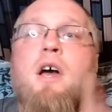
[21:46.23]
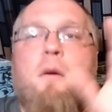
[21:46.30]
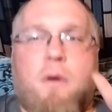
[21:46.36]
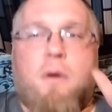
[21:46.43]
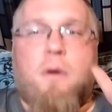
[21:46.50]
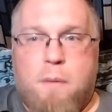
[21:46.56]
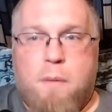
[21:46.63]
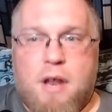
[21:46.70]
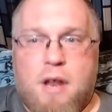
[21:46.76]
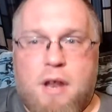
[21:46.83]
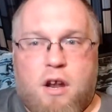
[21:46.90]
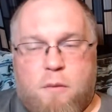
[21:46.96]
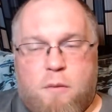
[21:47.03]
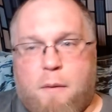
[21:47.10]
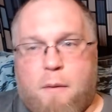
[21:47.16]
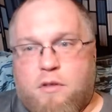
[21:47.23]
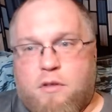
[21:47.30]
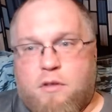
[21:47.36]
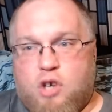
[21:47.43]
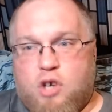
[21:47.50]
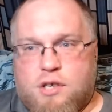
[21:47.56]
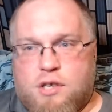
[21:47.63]
but we meet another member of
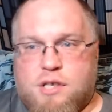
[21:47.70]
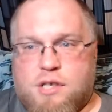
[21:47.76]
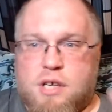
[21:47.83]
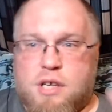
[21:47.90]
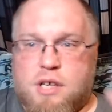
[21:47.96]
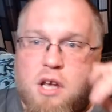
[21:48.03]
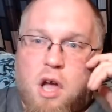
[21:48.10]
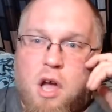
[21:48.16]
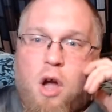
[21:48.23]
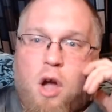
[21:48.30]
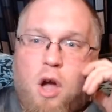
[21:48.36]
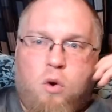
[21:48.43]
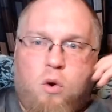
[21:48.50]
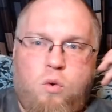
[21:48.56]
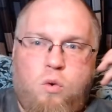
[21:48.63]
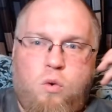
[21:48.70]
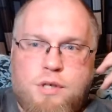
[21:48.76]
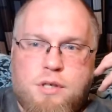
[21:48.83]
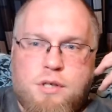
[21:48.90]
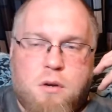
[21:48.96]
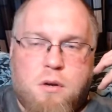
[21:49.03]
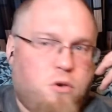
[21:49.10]
the Justice League
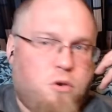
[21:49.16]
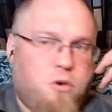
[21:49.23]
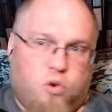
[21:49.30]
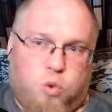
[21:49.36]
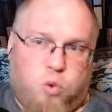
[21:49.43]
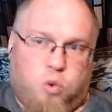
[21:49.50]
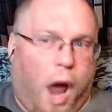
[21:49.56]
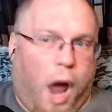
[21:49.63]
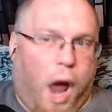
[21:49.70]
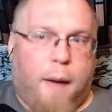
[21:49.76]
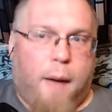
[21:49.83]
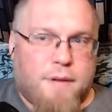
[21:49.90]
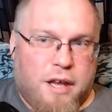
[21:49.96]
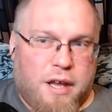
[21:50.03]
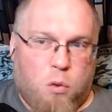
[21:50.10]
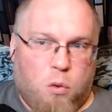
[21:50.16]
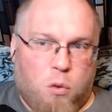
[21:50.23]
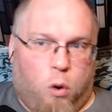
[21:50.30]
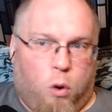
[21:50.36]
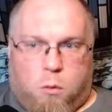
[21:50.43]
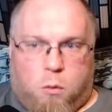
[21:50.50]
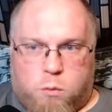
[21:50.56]
who's trapped in
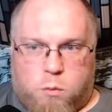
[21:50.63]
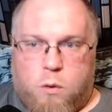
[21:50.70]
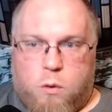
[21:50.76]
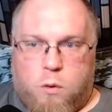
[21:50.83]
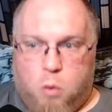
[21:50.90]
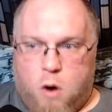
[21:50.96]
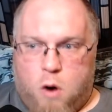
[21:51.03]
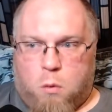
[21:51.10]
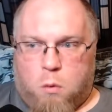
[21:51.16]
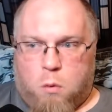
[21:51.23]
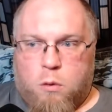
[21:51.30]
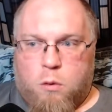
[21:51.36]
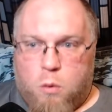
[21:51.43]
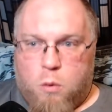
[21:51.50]
Warworld